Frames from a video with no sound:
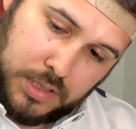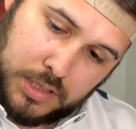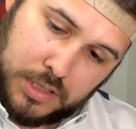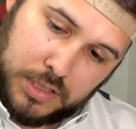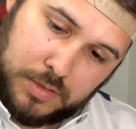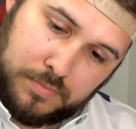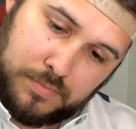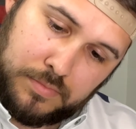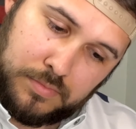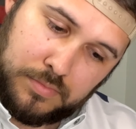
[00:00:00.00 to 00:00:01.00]
Um,
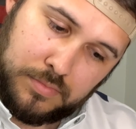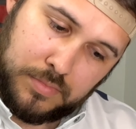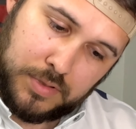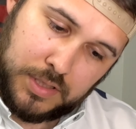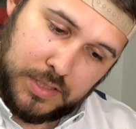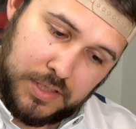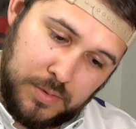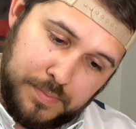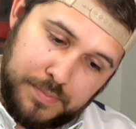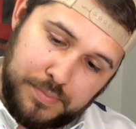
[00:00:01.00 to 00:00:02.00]
it's
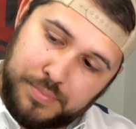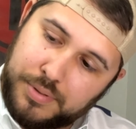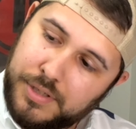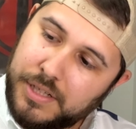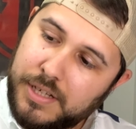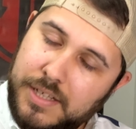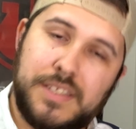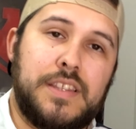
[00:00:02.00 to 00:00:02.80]
still pretty nice.